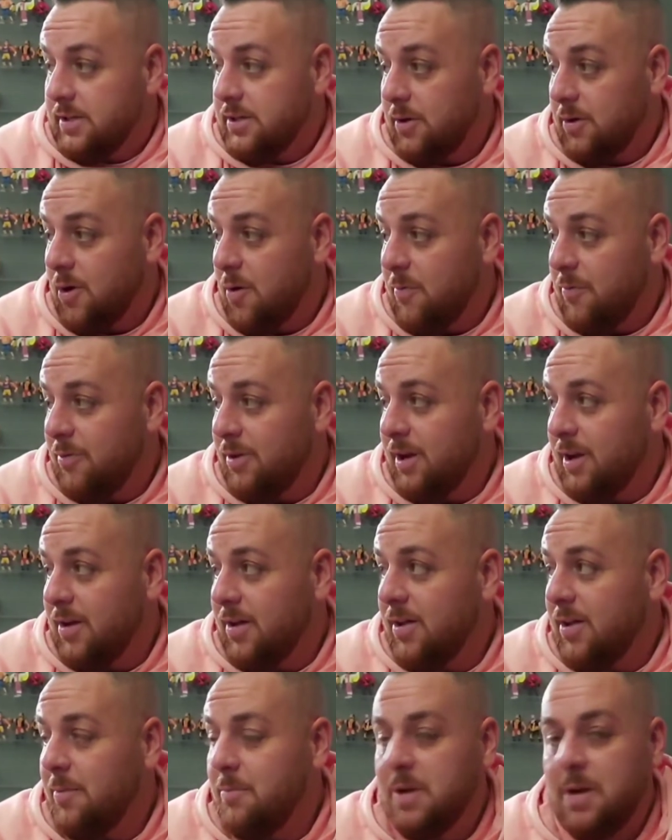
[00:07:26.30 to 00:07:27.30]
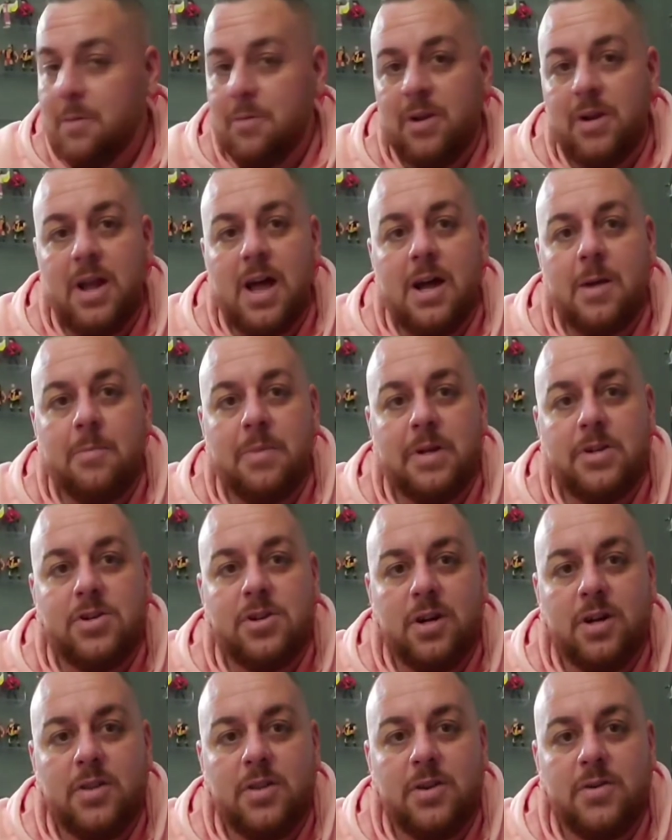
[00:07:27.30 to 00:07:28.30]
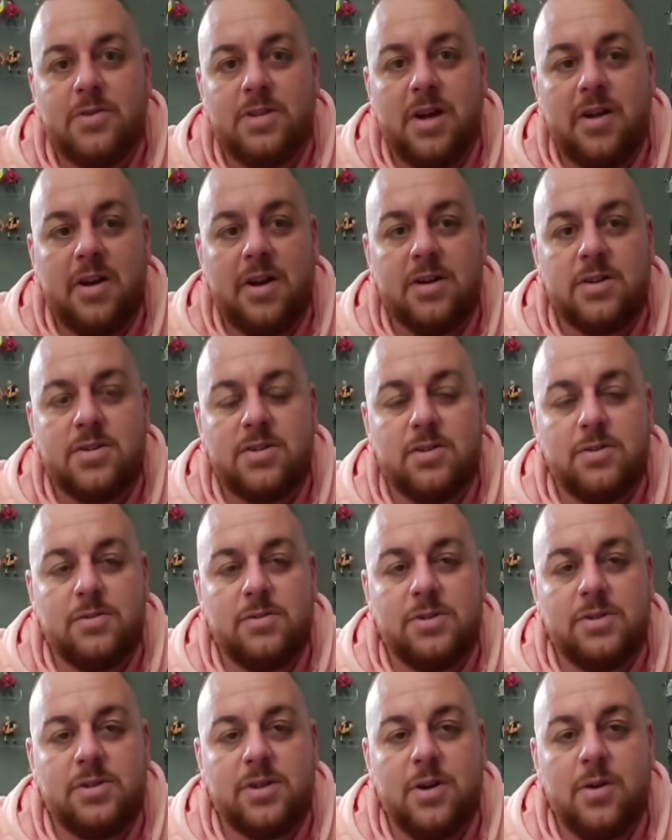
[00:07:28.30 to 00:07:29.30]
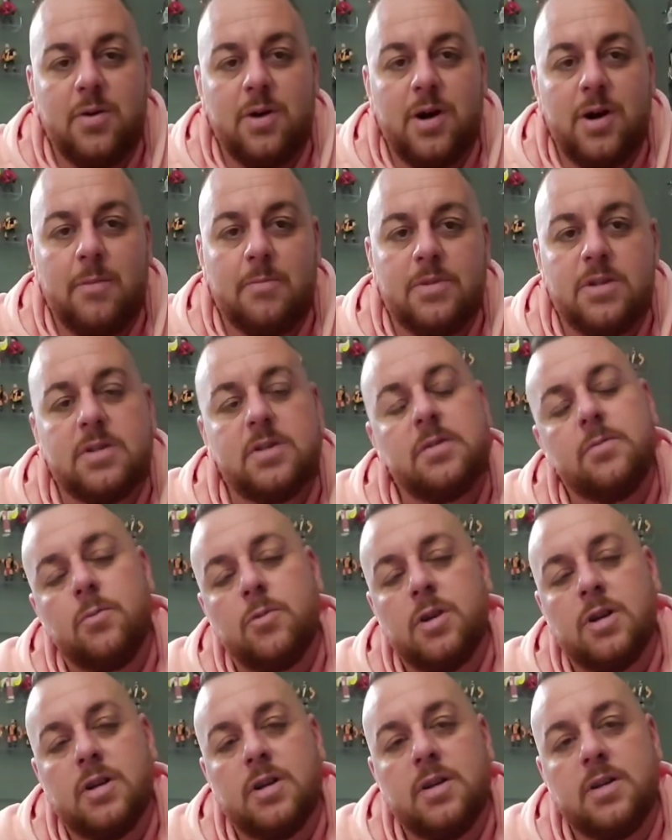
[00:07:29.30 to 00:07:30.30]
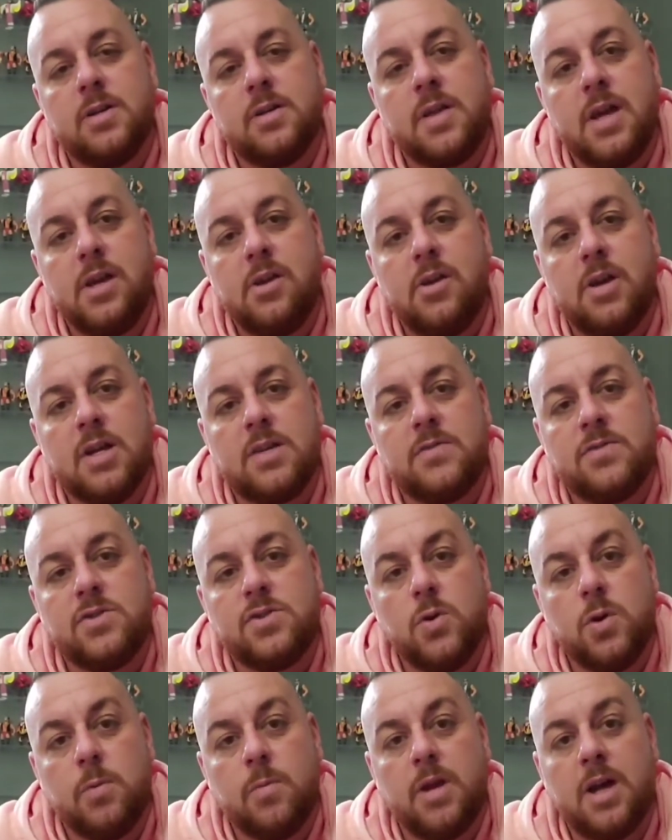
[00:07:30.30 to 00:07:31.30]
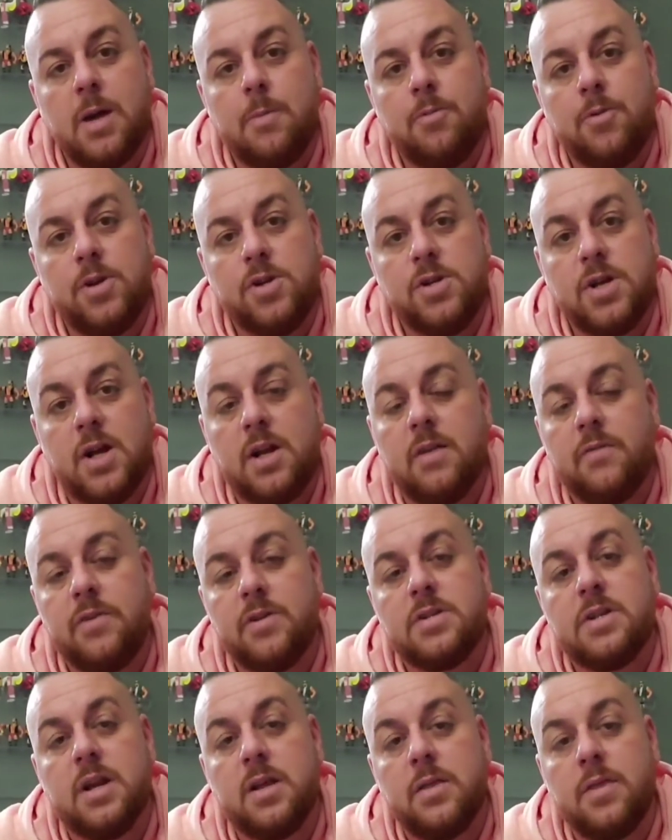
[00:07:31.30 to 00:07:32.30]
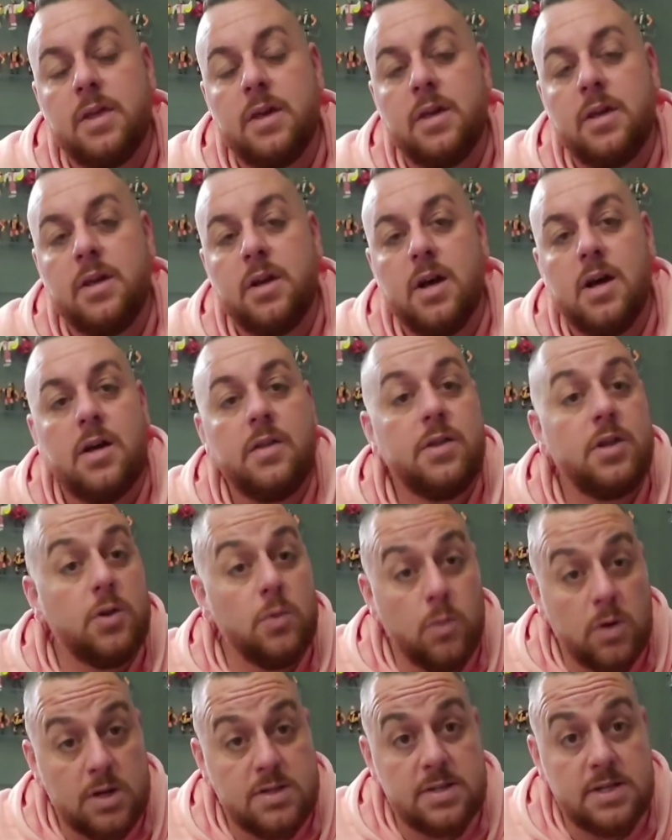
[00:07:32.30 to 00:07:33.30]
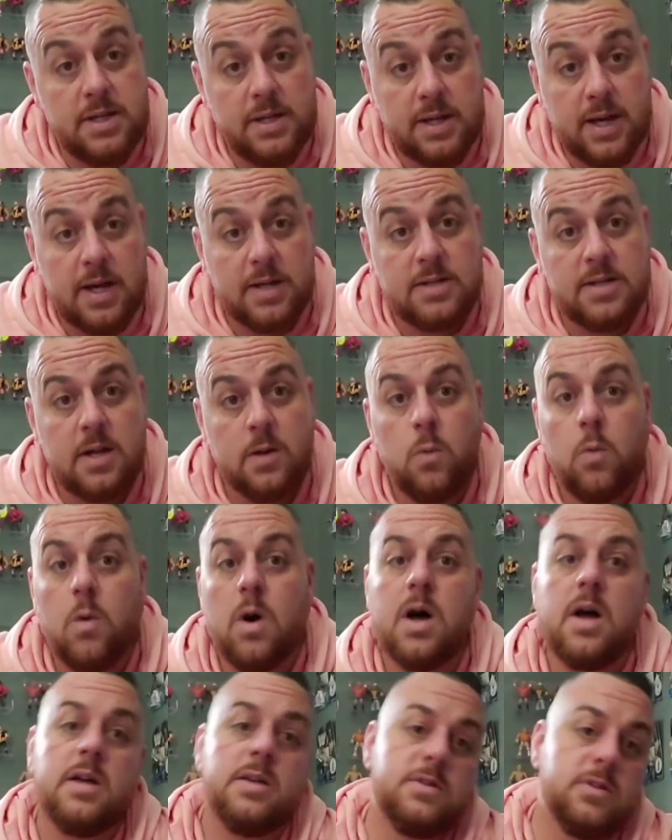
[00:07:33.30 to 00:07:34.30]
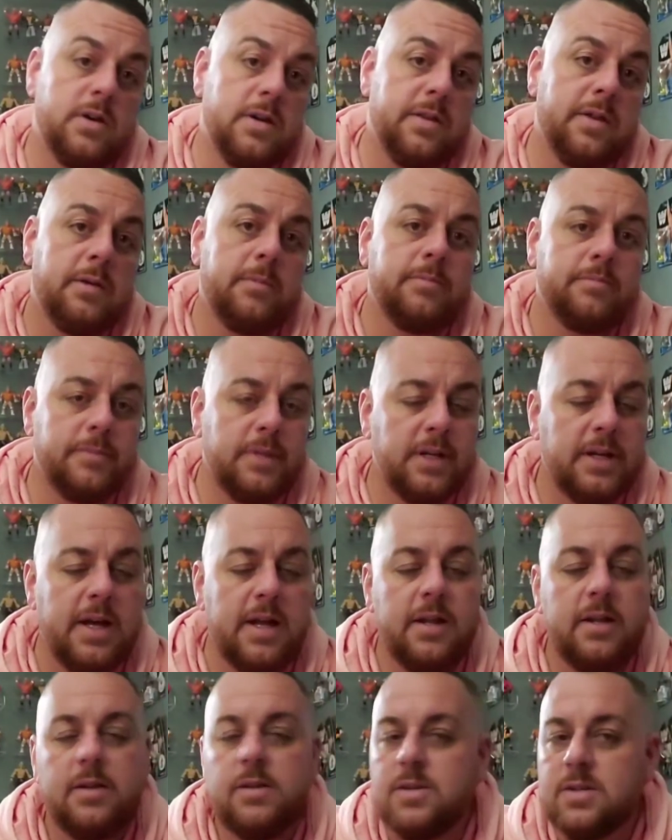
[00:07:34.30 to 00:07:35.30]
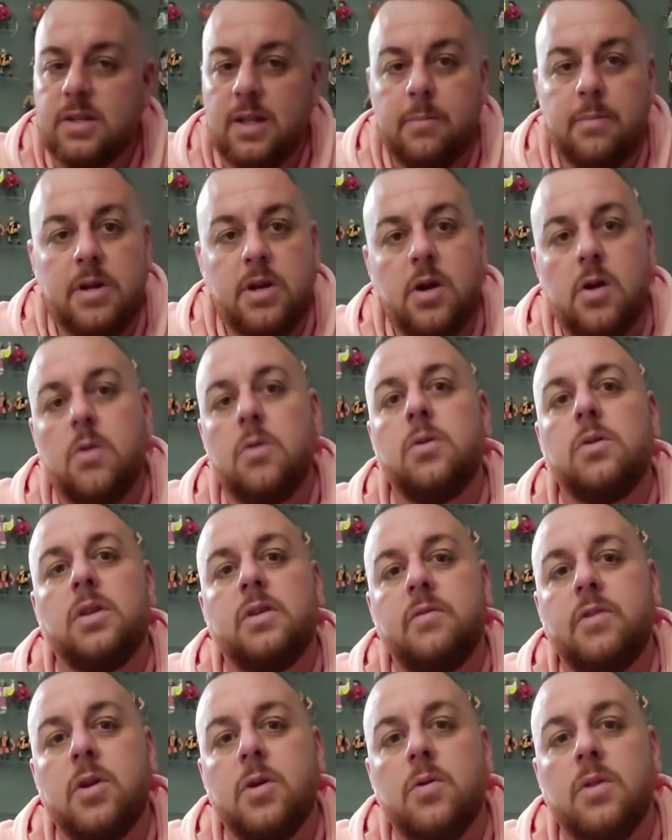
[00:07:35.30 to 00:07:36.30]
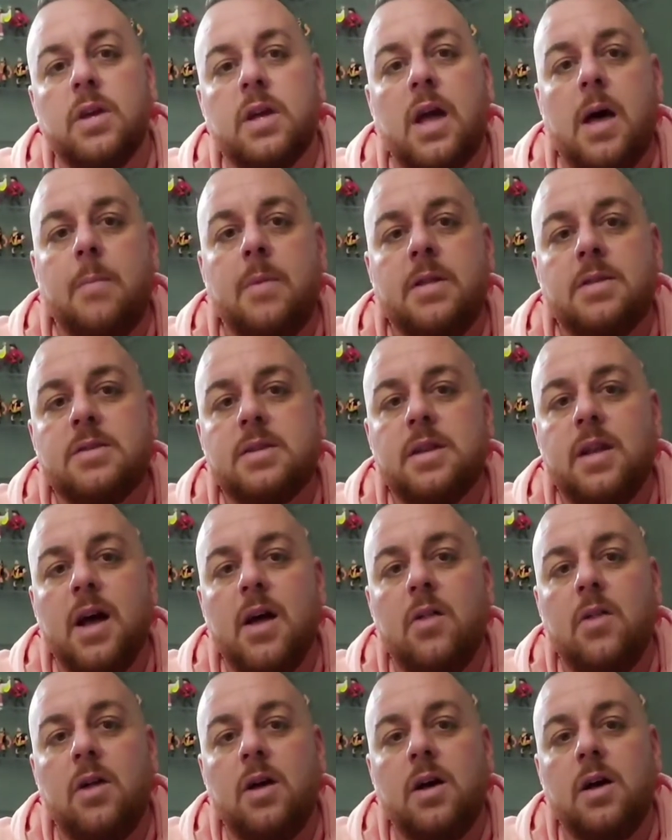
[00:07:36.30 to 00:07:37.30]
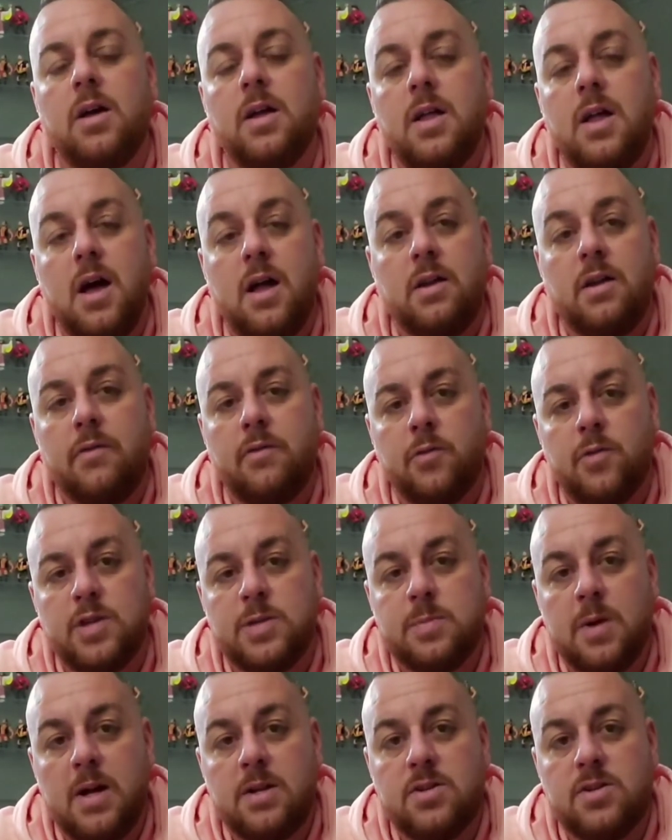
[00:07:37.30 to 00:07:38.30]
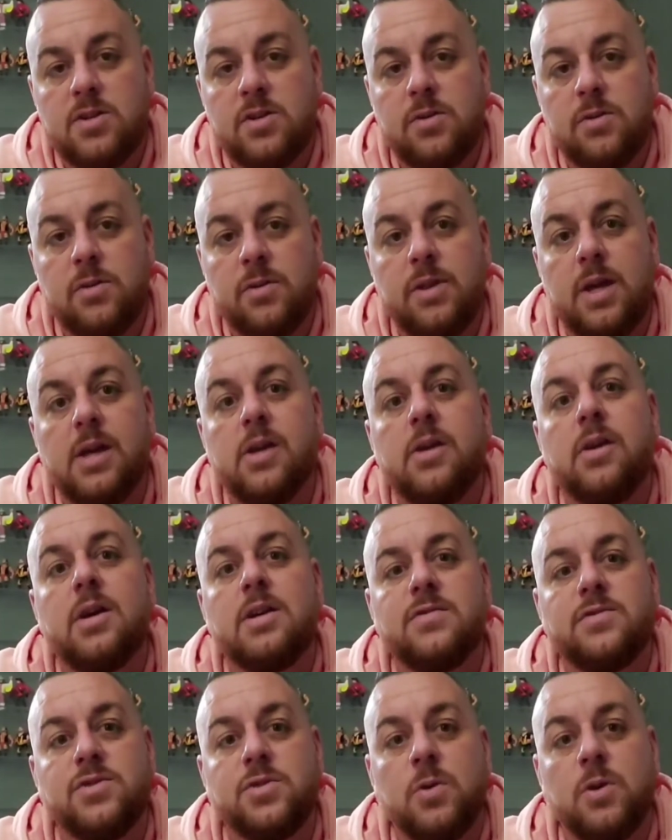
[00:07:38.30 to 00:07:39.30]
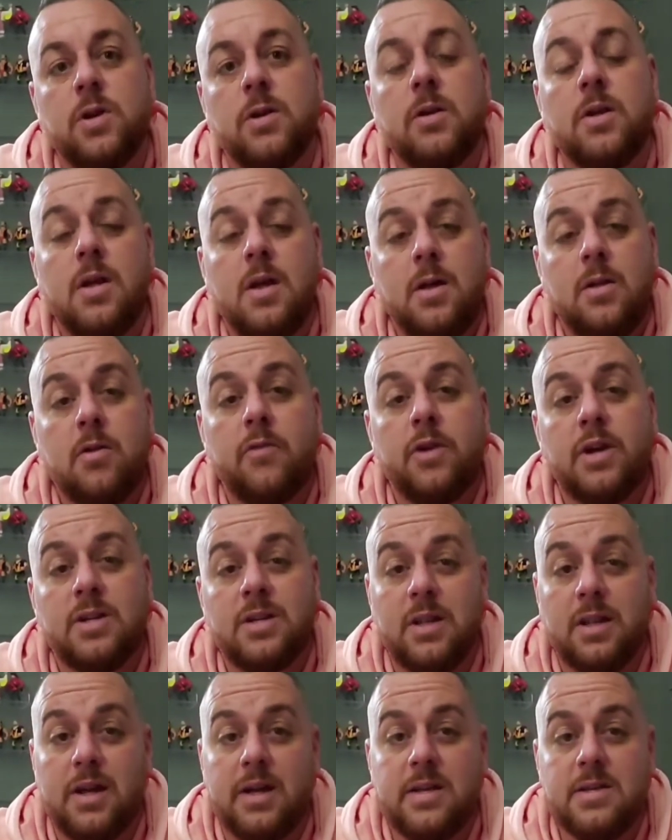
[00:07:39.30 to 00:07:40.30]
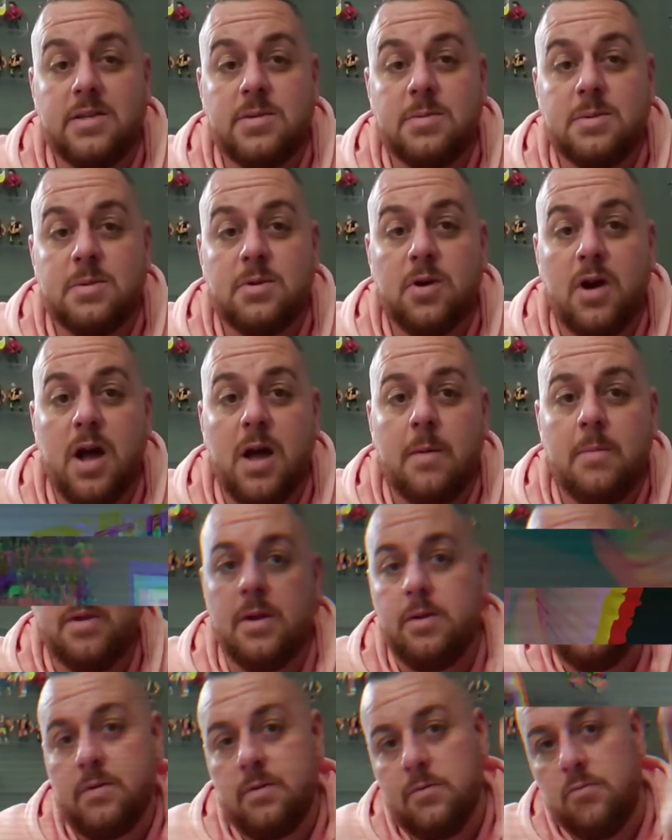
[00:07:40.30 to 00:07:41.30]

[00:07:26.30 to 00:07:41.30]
hopefully I'll be able to knock a big chunk of those out here soon. So just wanted to thank you guys for joining me. I appreciate it. If there's anything that you want to see content-wise or anything, again, just let me know. Leave a note in the comments, and I'll definitely respond to you. And thank you guys for joining. Don't forget to like and subscribe, and